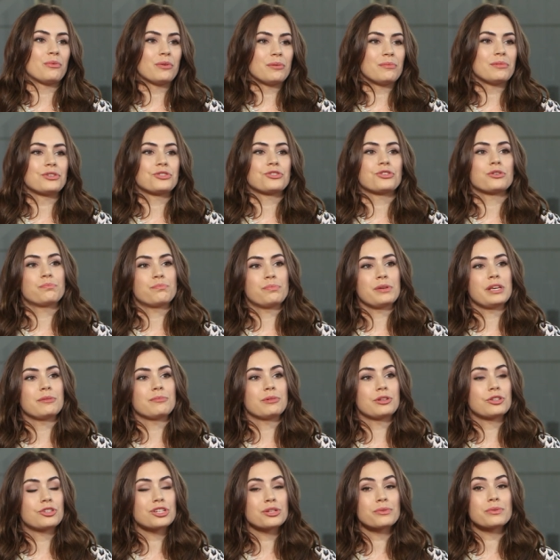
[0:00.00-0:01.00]
women should be.
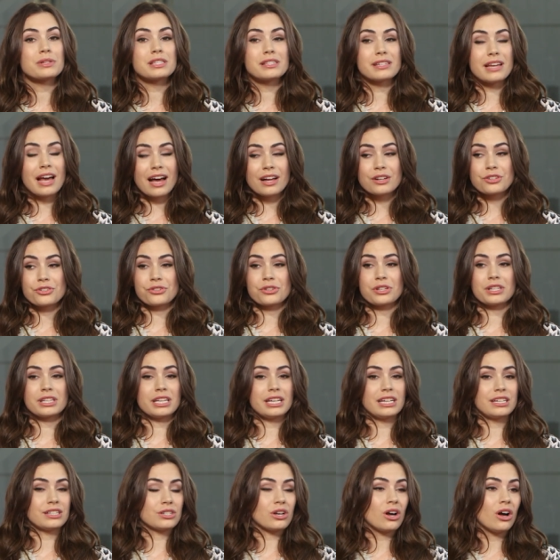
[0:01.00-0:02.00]
But she was
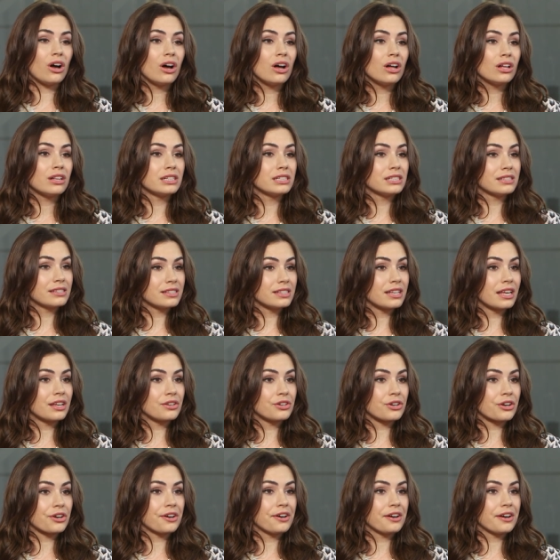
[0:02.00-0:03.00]
naturally tall and
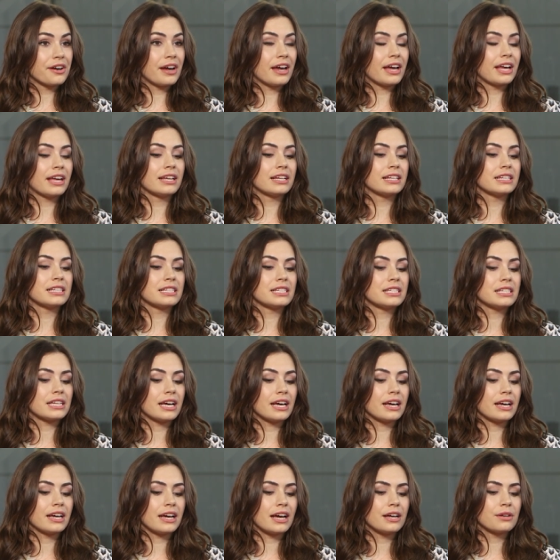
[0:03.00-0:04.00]
slender, and
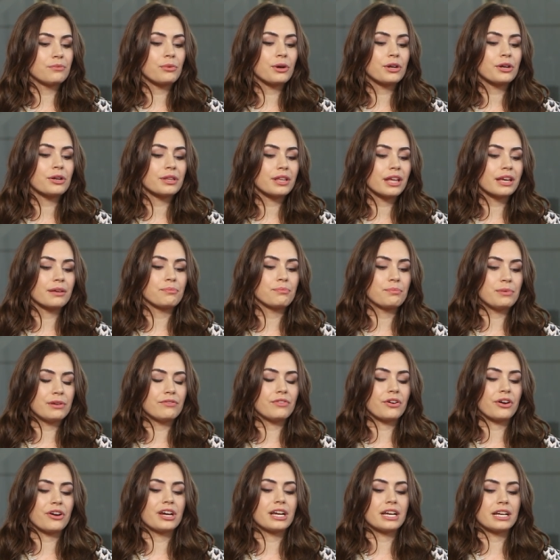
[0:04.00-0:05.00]
I, I want to like be
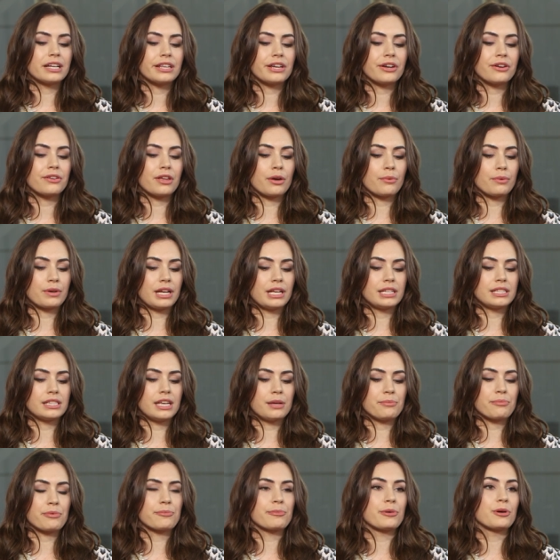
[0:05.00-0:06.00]
very clear that when I
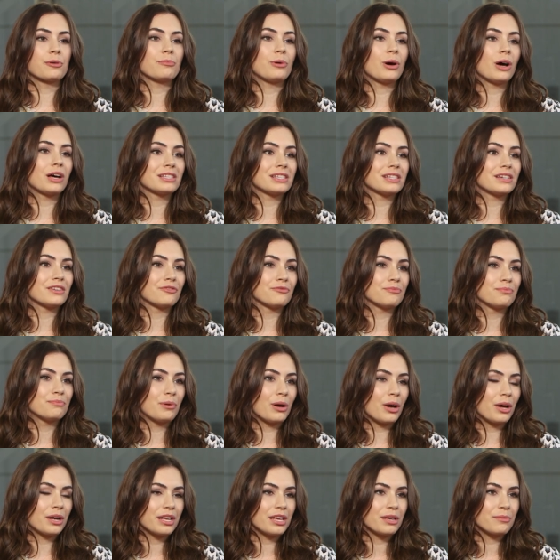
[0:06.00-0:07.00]
say promote positive
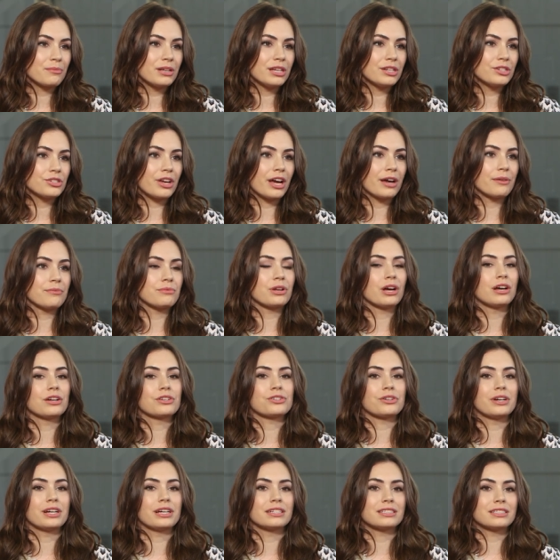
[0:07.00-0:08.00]
body image, I'm not
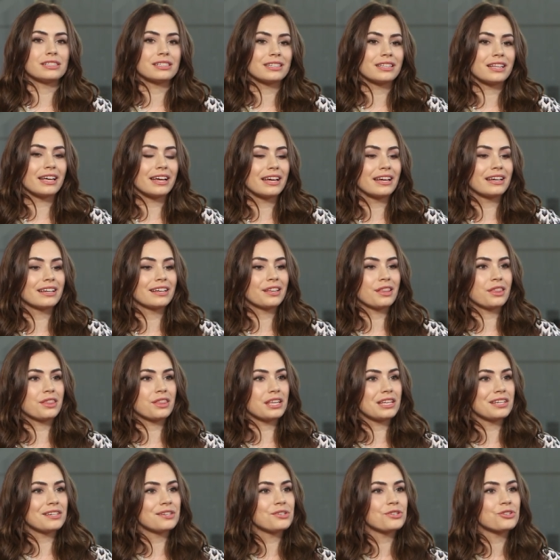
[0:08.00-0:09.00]
trying to like
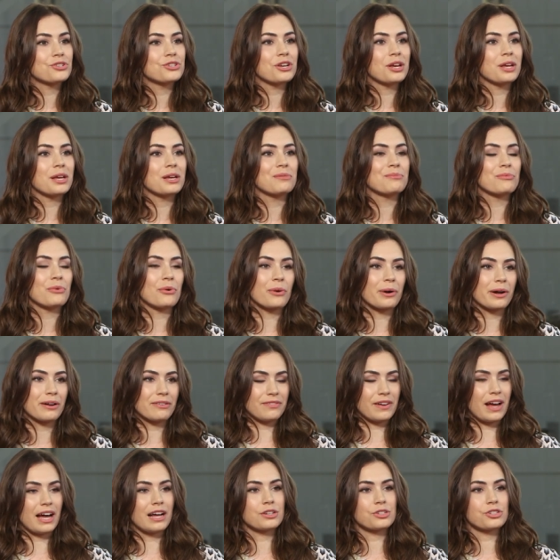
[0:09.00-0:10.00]
thin shame or
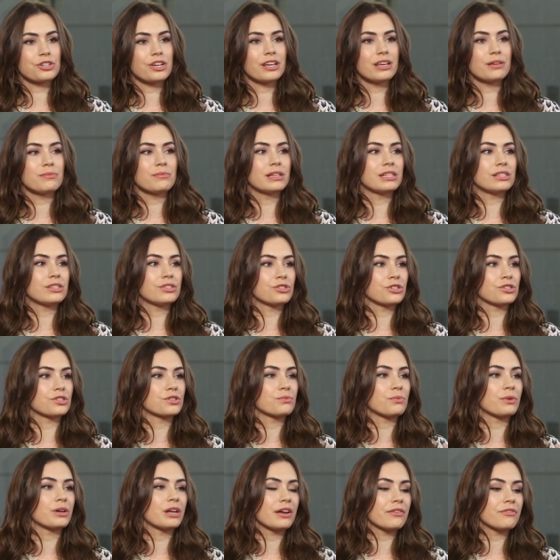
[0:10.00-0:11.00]
fat shame. It's
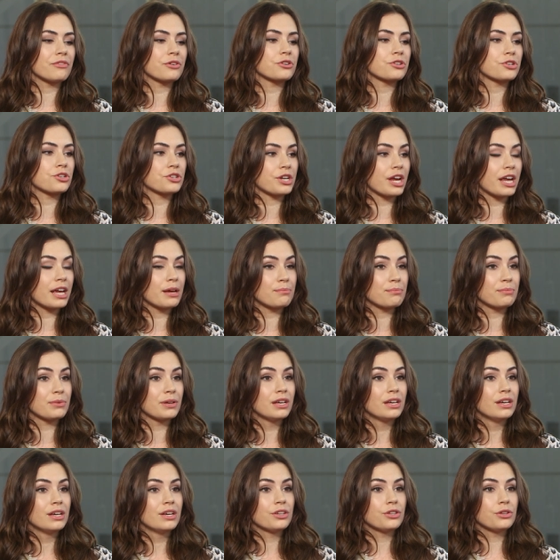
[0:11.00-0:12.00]
just whatever shape
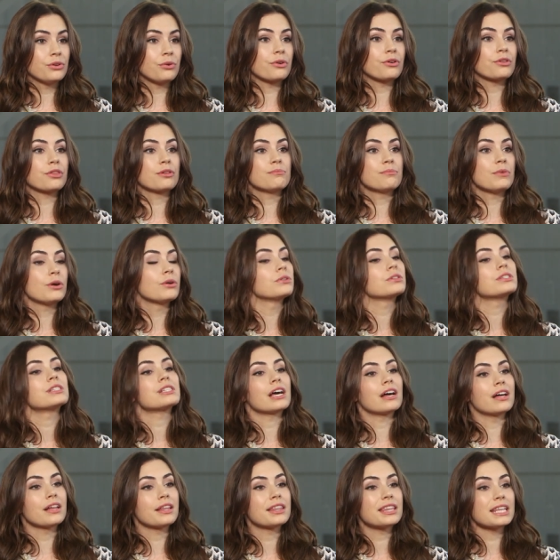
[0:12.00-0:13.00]
you're the most
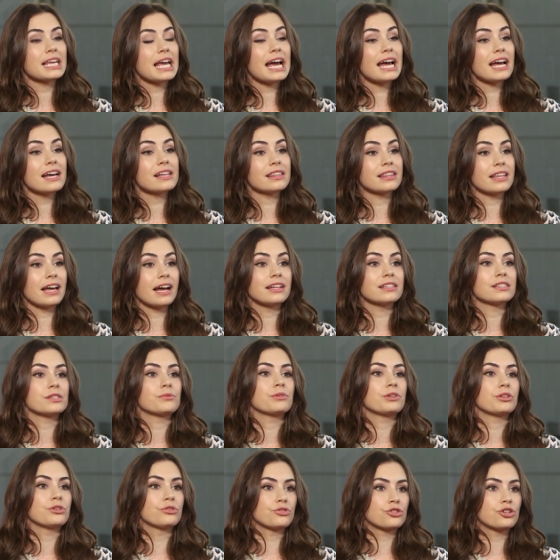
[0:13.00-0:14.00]
healthy at, that's
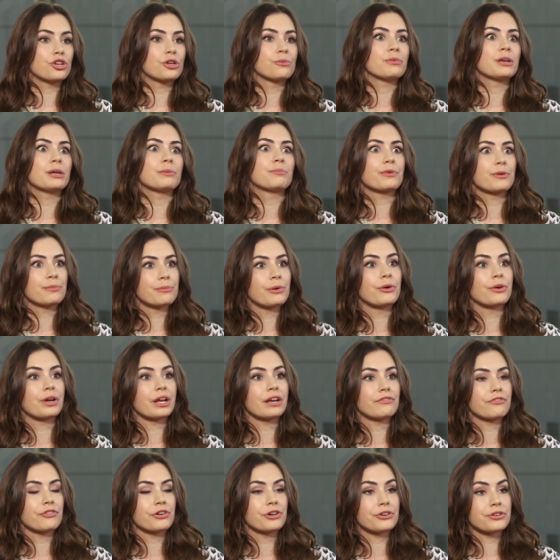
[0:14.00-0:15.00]
what you should be
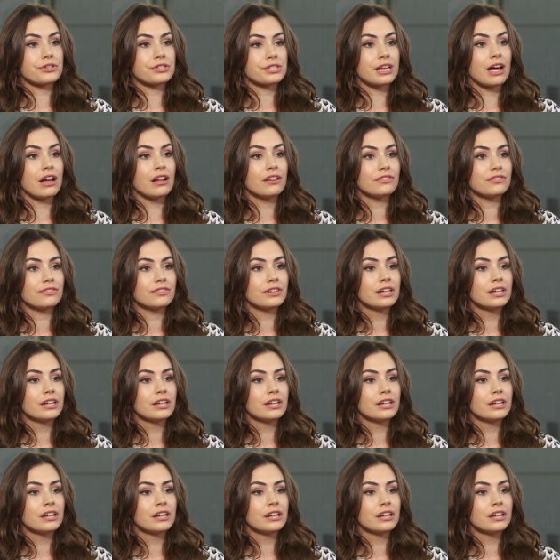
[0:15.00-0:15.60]
promoting for yourself.